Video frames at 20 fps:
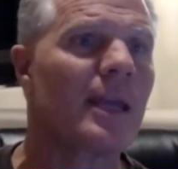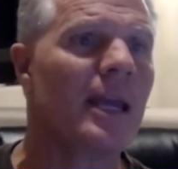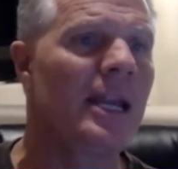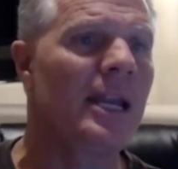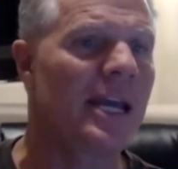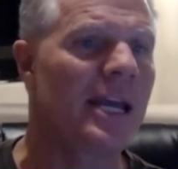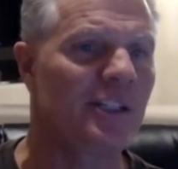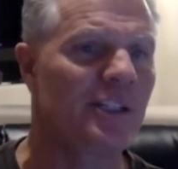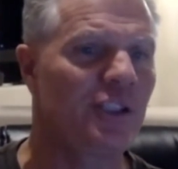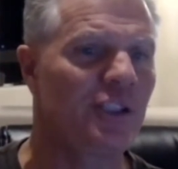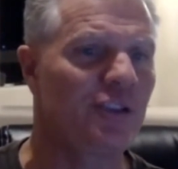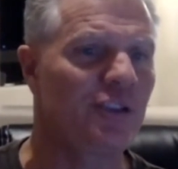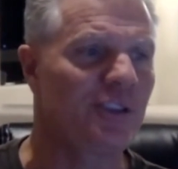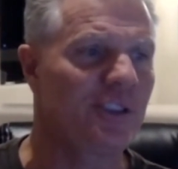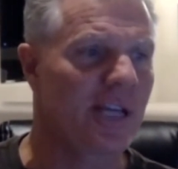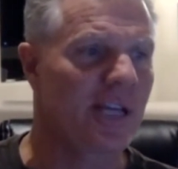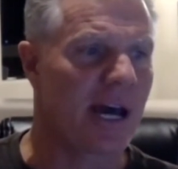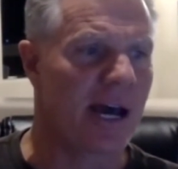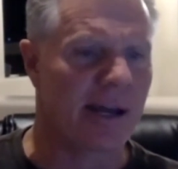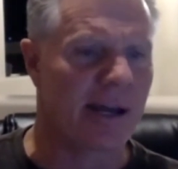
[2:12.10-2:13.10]
And as you
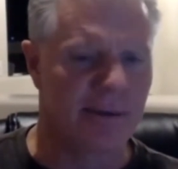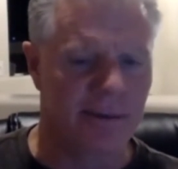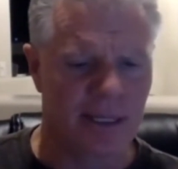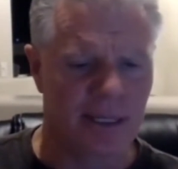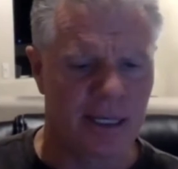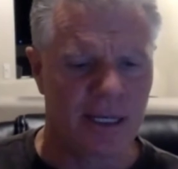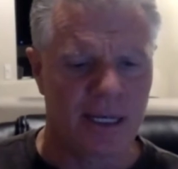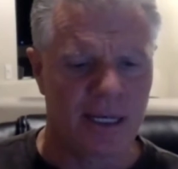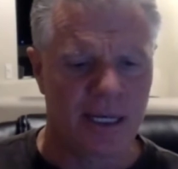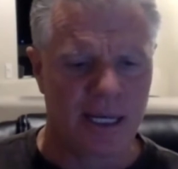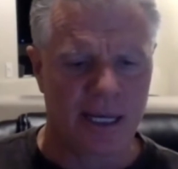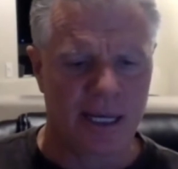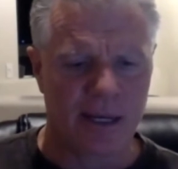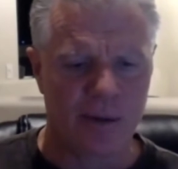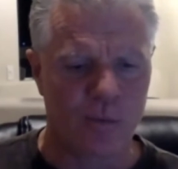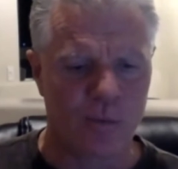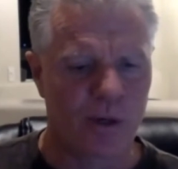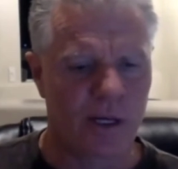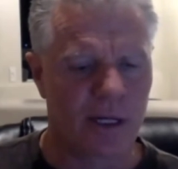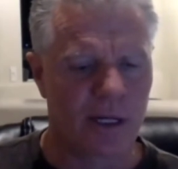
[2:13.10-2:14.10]
said, it
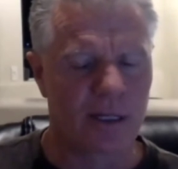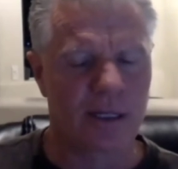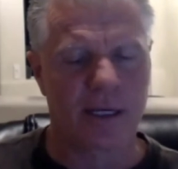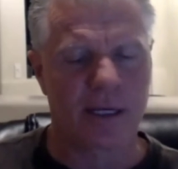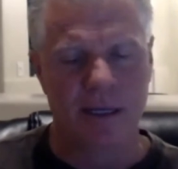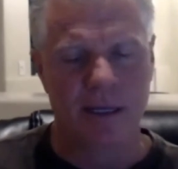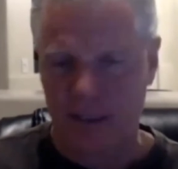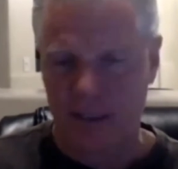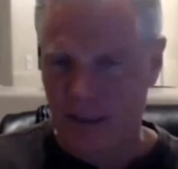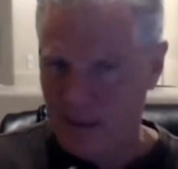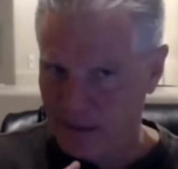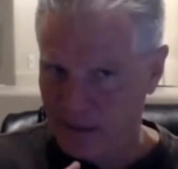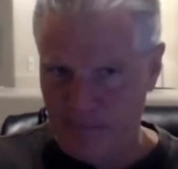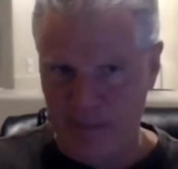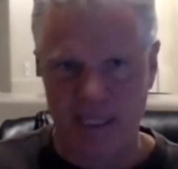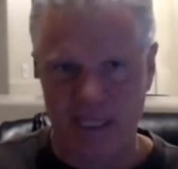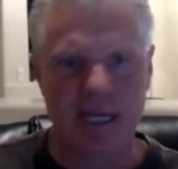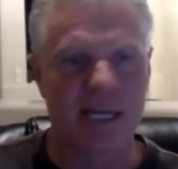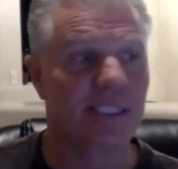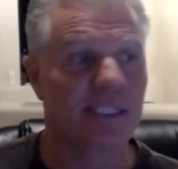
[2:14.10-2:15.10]
will,
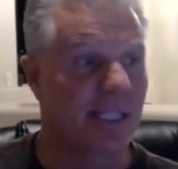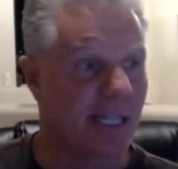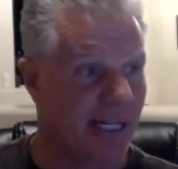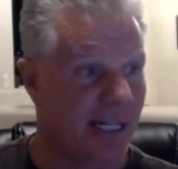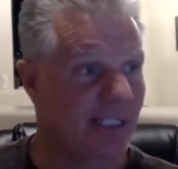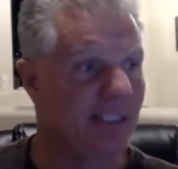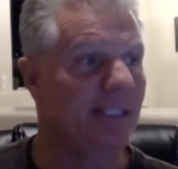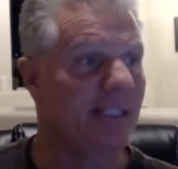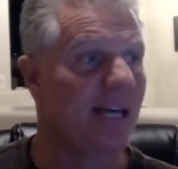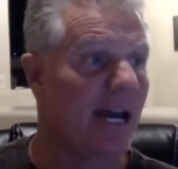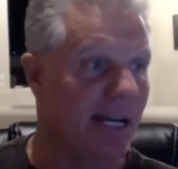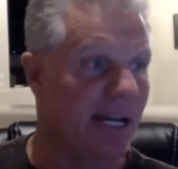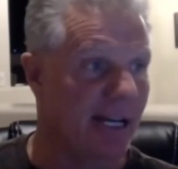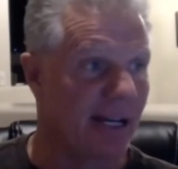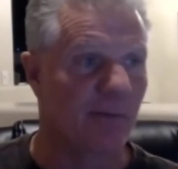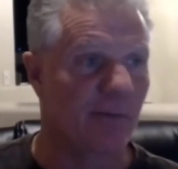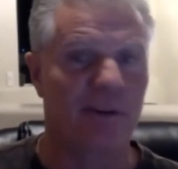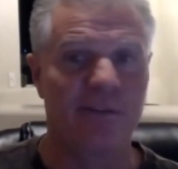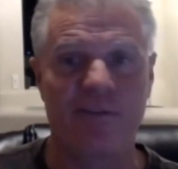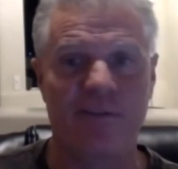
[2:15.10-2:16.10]
because it is tied
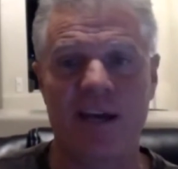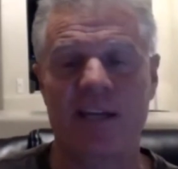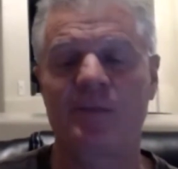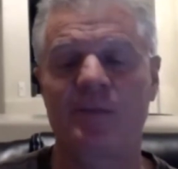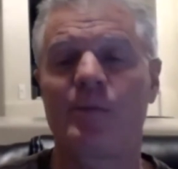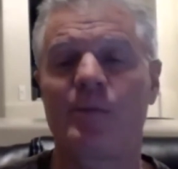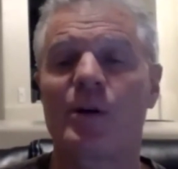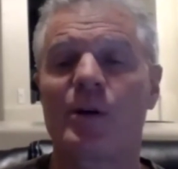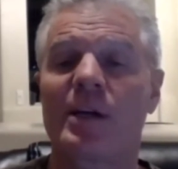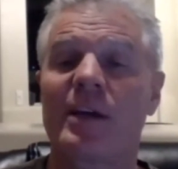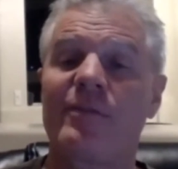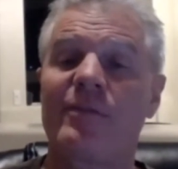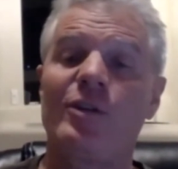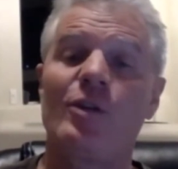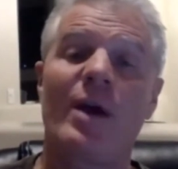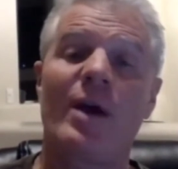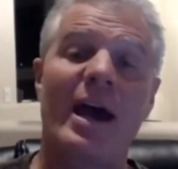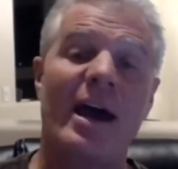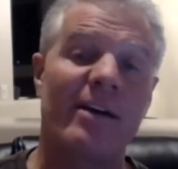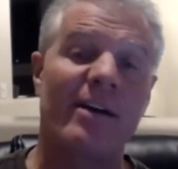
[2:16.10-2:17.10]
in with Facebook, if
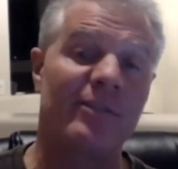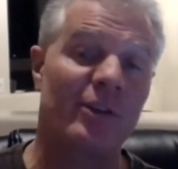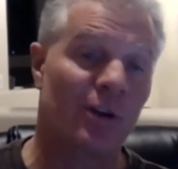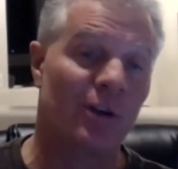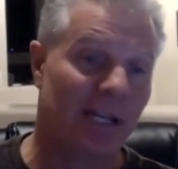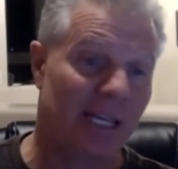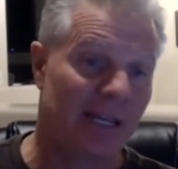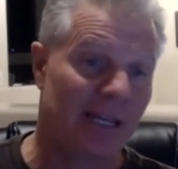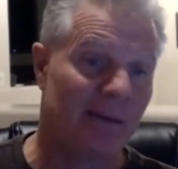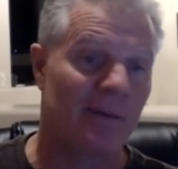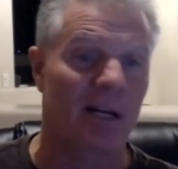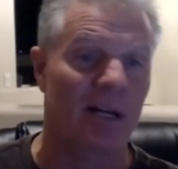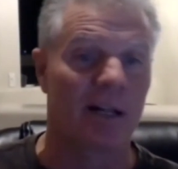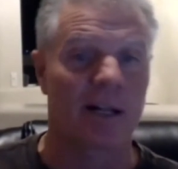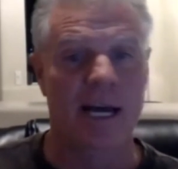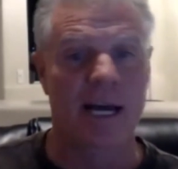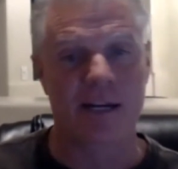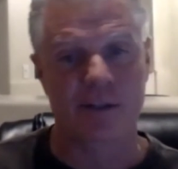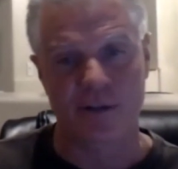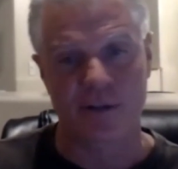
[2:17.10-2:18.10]
you have your email
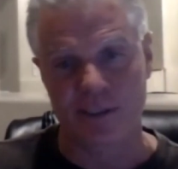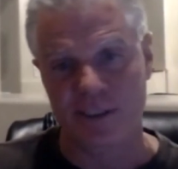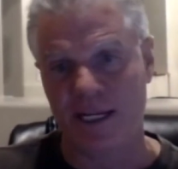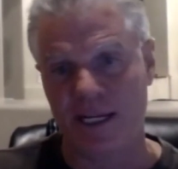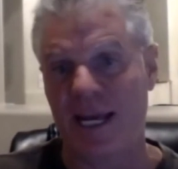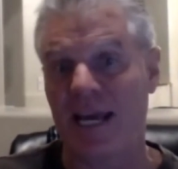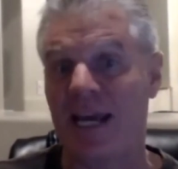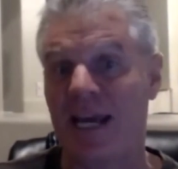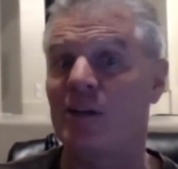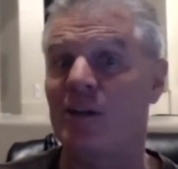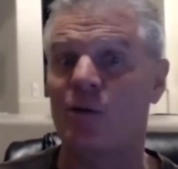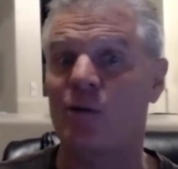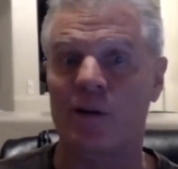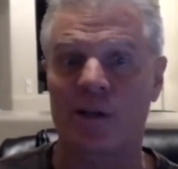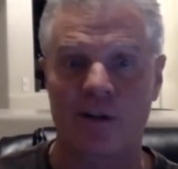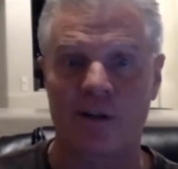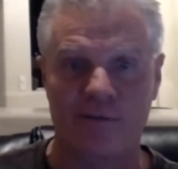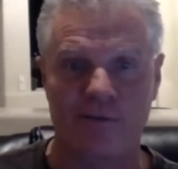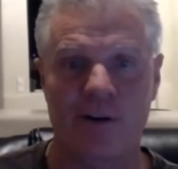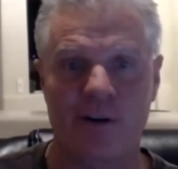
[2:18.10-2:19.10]
address and or
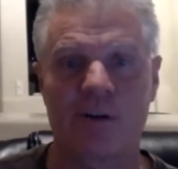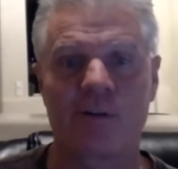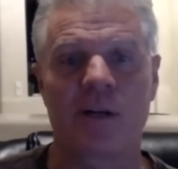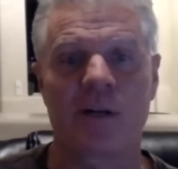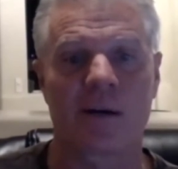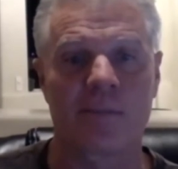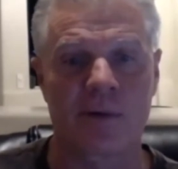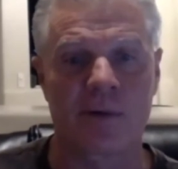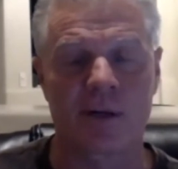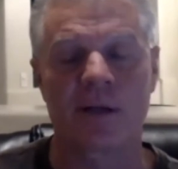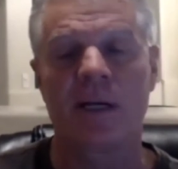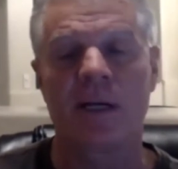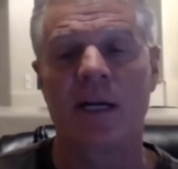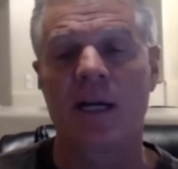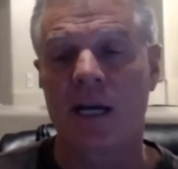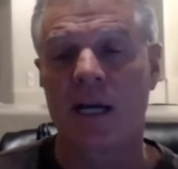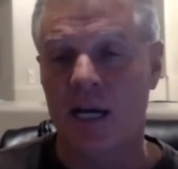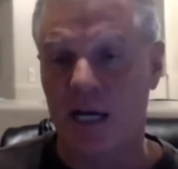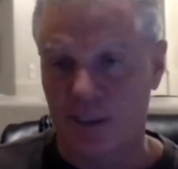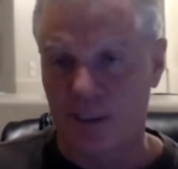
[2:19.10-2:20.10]
your phone number
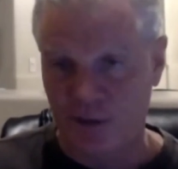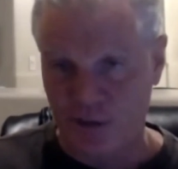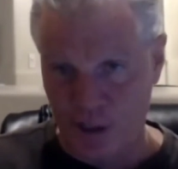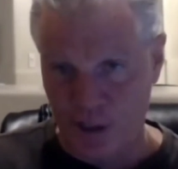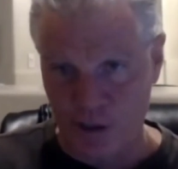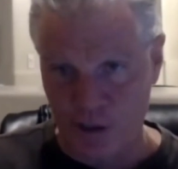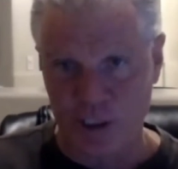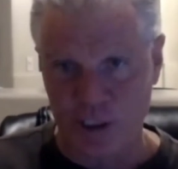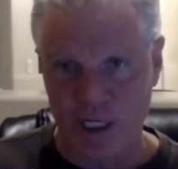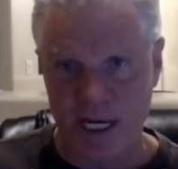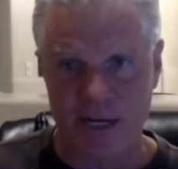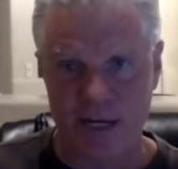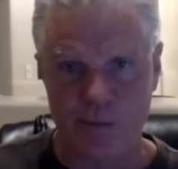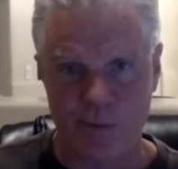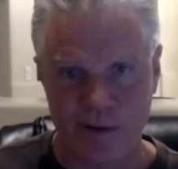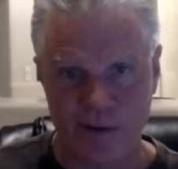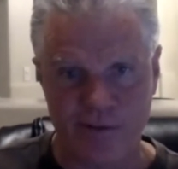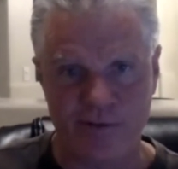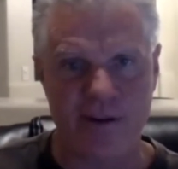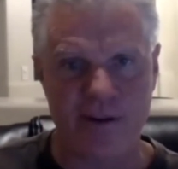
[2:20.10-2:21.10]
associated
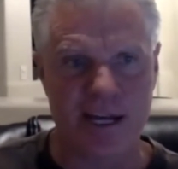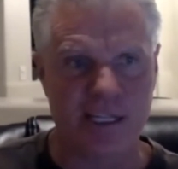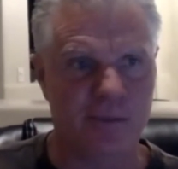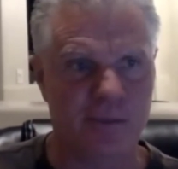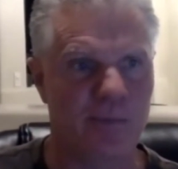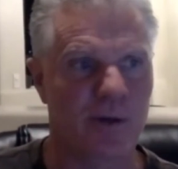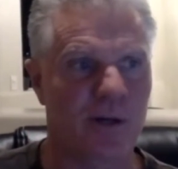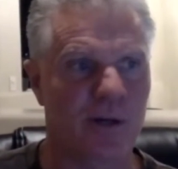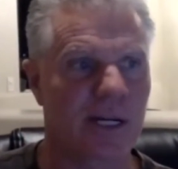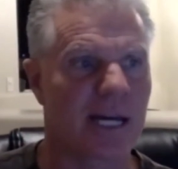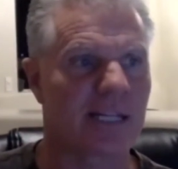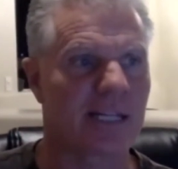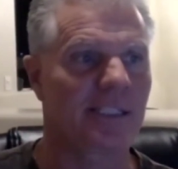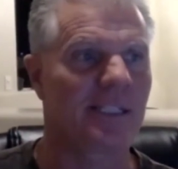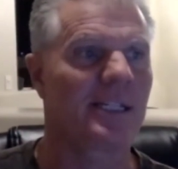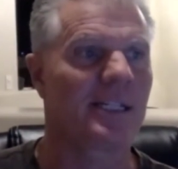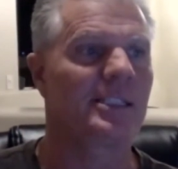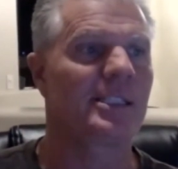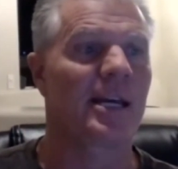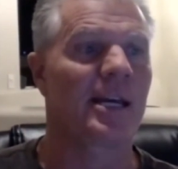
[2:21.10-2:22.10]
with Facebook, as
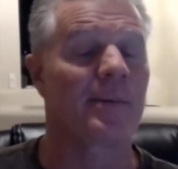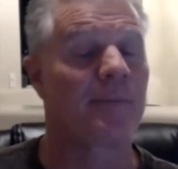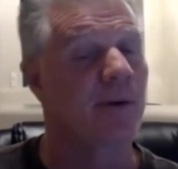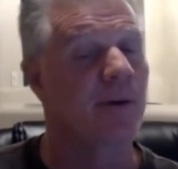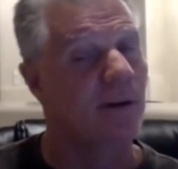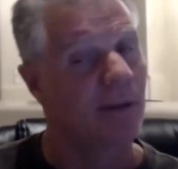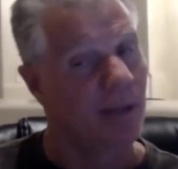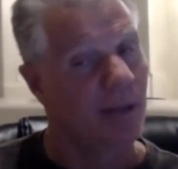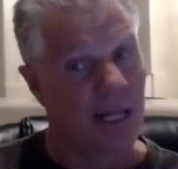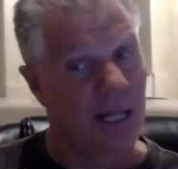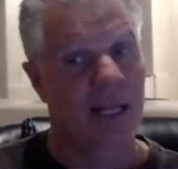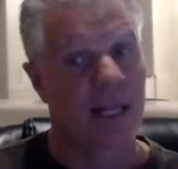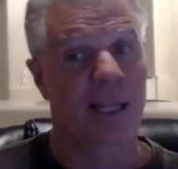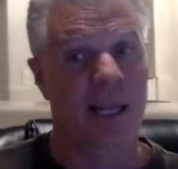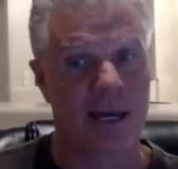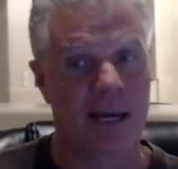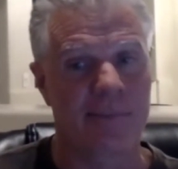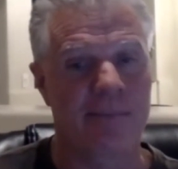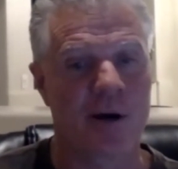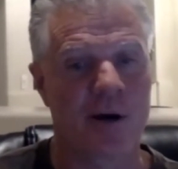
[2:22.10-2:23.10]
an example,
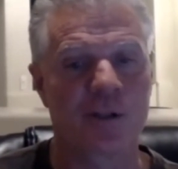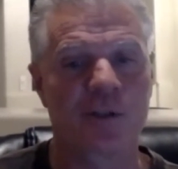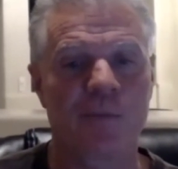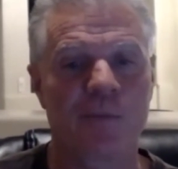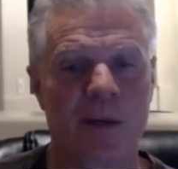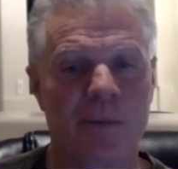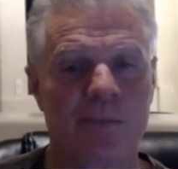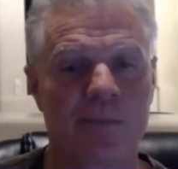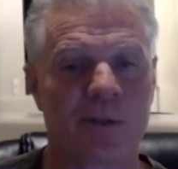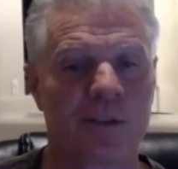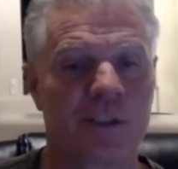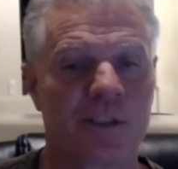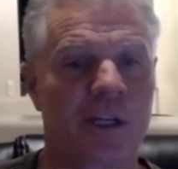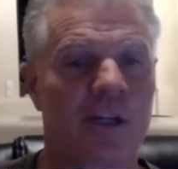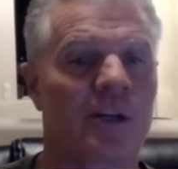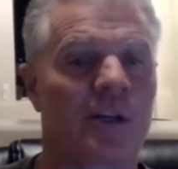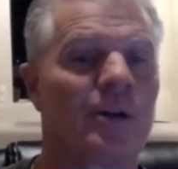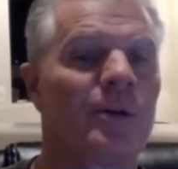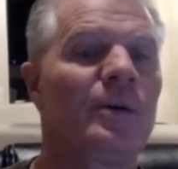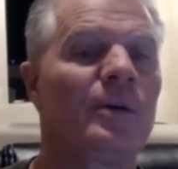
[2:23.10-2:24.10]
like most people
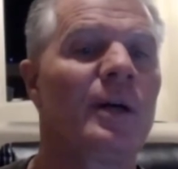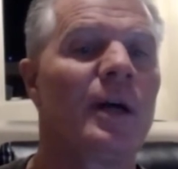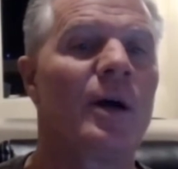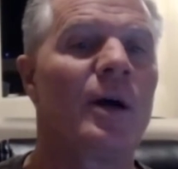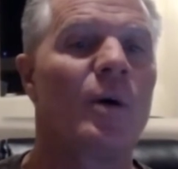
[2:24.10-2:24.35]
do,